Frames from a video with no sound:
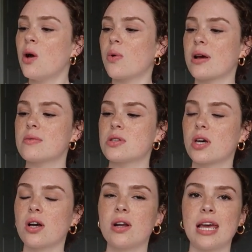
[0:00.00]
When I was
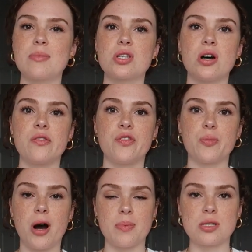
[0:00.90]
looking on Amazon
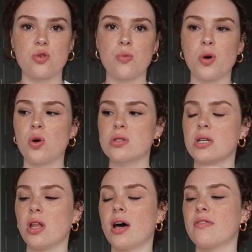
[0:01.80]
for popsicle molds,
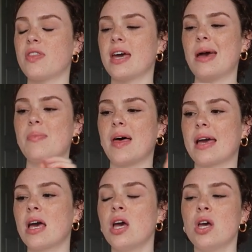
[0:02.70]
a lot of them like